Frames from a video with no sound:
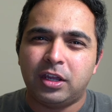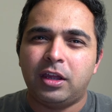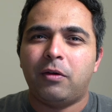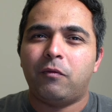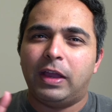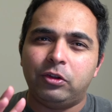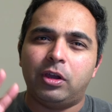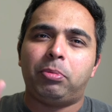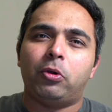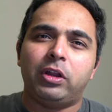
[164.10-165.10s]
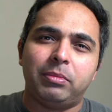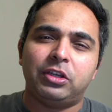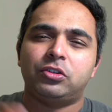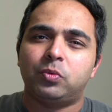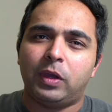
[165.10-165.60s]
when you upload
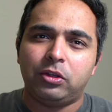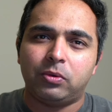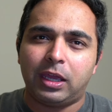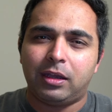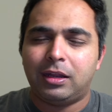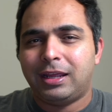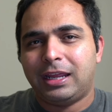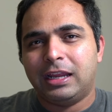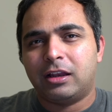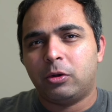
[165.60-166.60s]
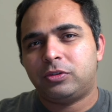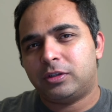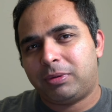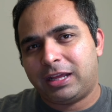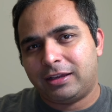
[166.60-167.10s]
images, where you can include
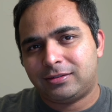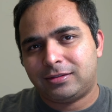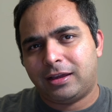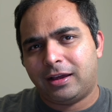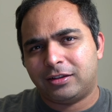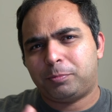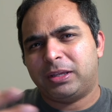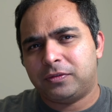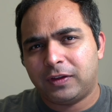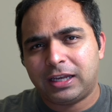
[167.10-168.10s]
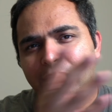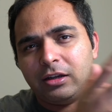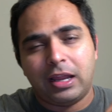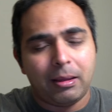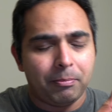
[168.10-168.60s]
some text. Specifically,
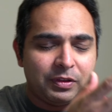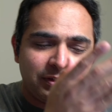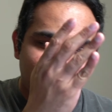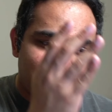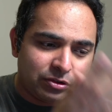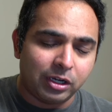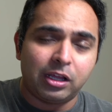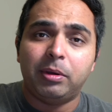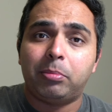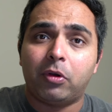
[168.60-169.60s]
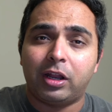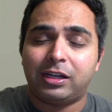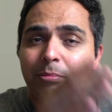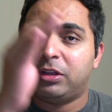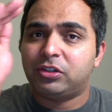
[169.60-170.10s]
this does not come in product
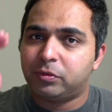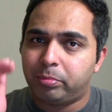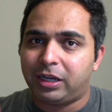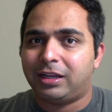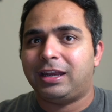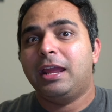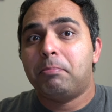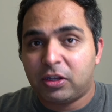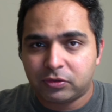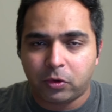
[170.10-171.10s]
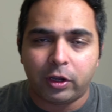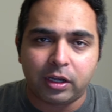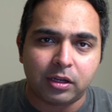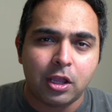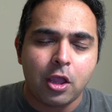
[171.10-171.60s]
images, but in A plus
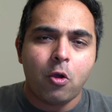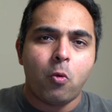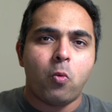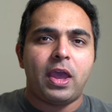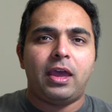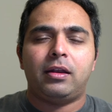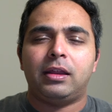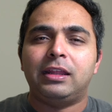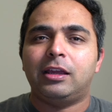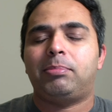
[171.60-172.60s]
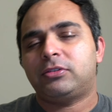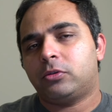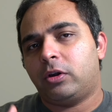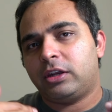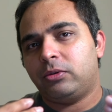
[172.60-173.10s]
content, where in the A plus
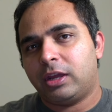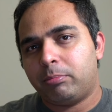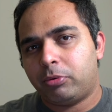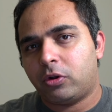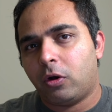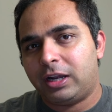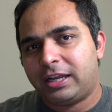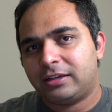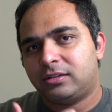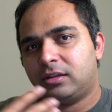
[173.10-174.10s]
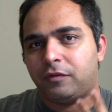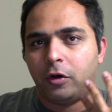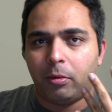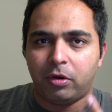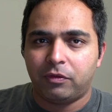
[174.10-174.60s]
content you can put alt text in the
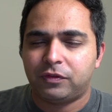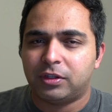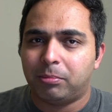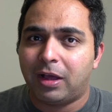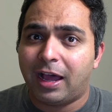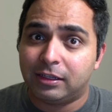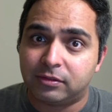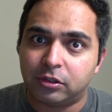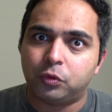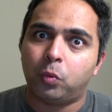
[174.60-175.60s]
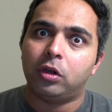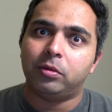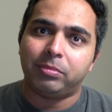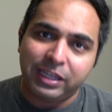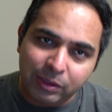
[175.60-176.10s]
form of some high search volume
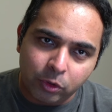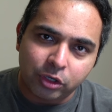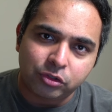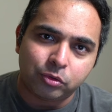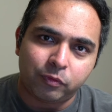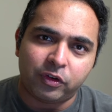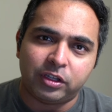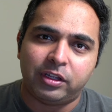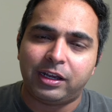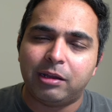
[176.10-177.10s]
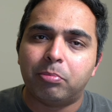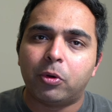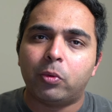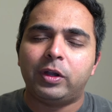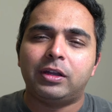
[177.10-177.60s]
keywords to further
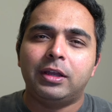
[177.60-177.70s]
improve it.